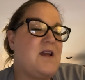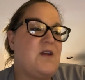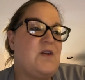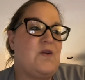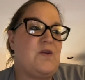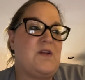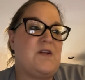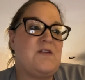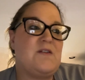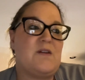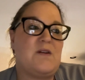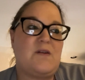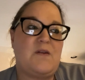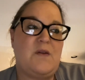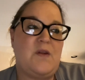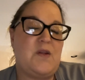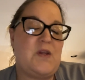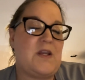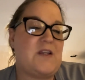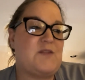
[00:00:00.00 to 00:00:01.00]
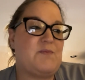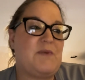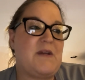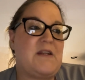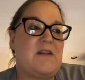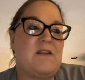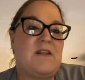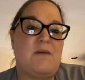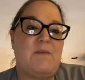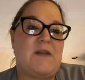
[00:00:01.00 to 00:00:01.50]
You need to explain
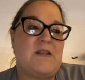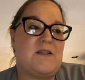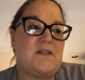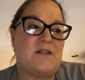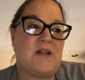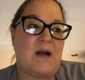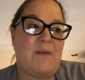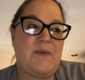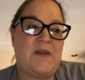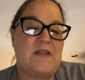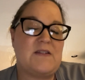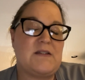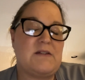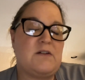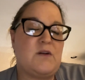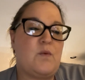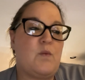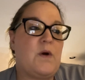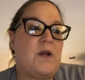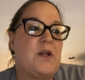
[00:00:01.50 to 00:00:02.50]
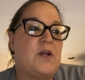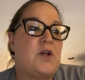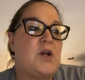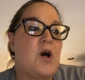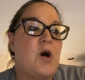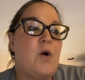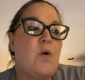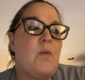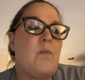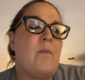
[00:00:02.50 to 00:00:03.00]
to them, it's not because I don't want to
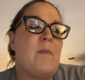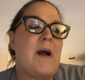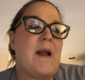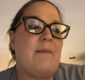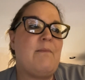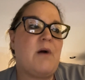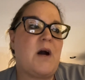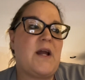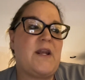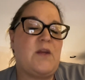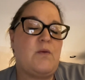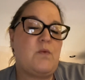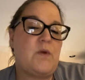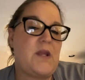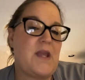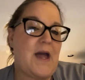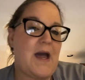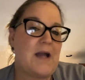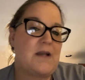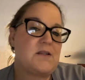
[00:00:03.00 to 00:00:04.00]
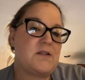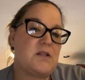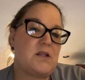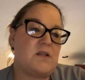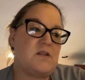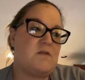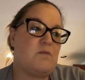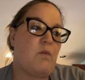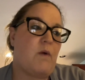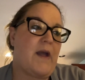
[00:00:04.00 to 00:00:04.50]
go. My body reacts
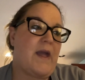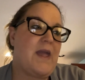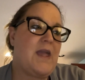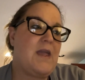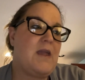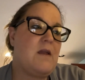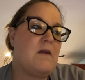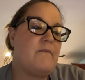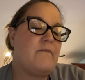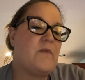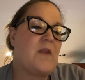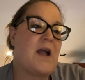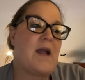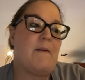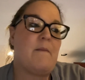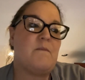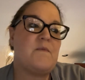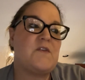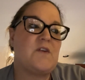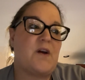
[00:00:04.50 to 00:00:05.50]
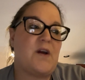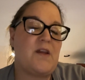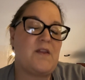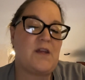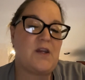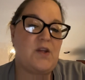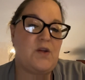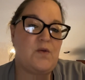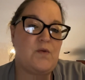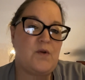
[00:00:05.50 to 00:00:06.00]
this way. I'm sorry
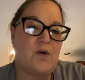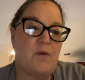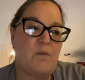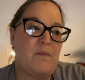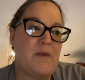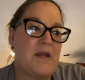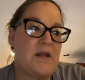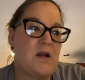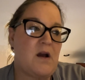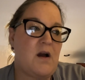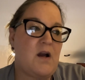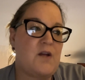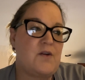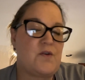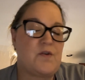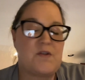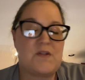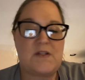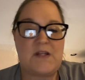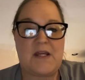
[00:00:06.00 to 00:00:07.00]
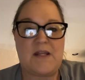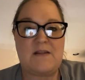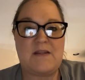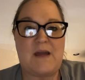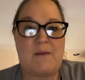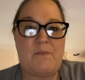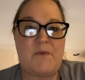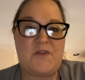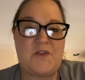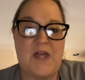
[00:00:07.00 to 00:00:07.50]
that you may not understand
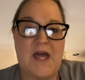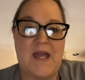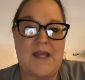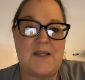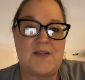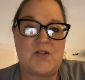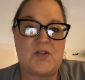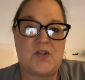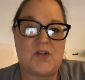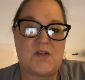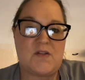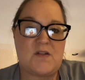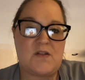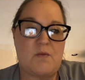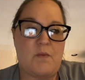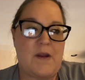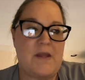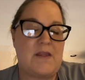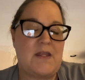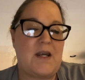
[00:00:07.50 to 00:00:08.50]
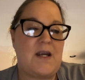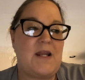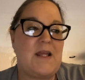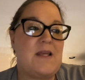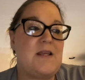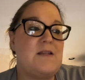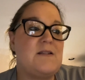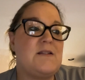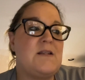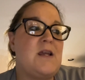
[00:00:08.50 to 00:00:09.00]
that, but that is just the way that it
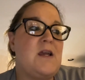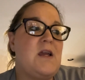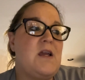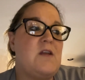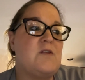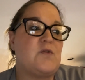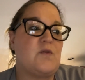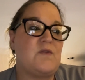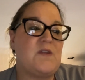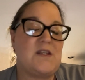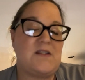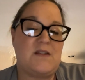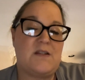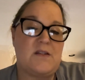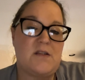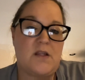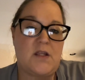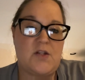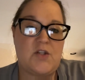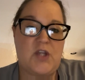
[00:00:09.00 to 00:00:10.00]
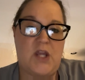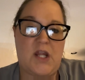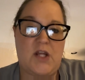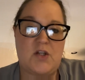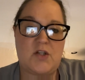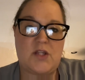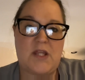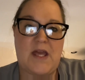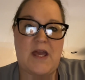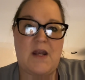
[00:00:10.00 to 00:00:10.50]
is. So this is the
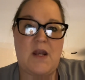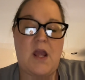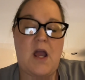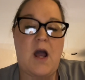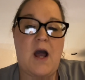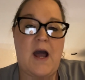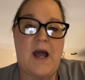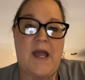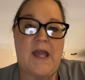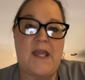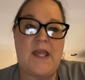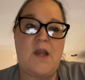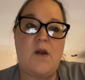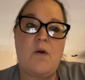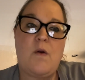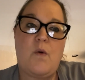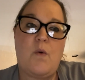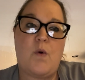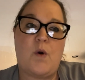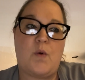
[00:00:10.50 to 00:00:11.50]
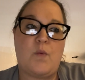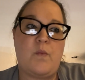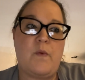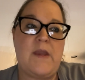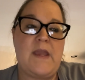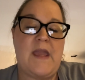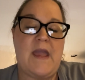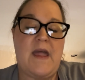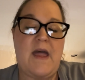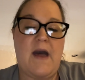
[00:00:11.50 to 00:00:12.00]
change that
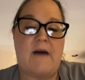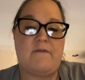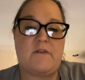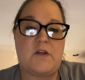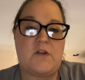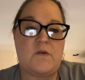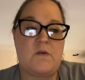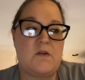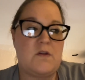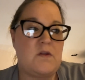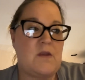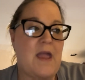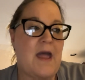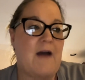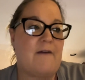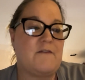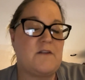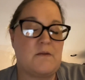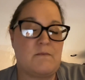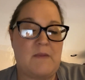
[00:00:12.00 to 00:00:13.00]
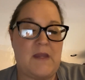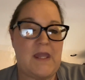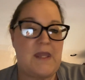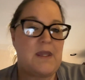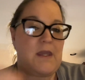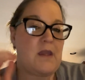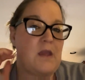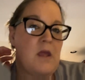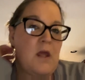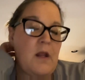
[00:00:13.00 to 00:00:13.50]
we have to make.